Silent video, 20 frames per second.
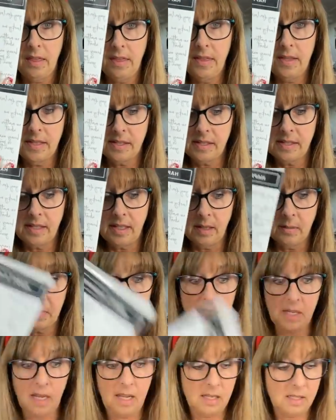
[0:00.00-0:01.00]
this stamp
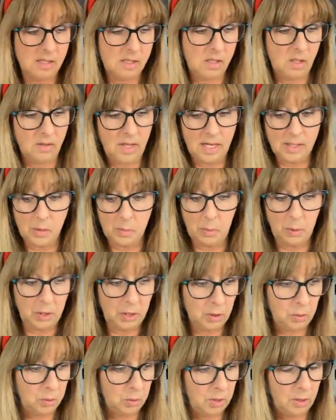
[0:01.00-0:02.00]
set. So that's
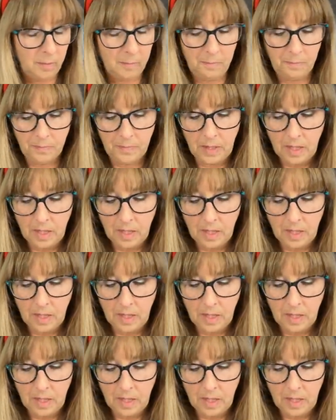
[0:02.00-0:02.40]
pretty cool.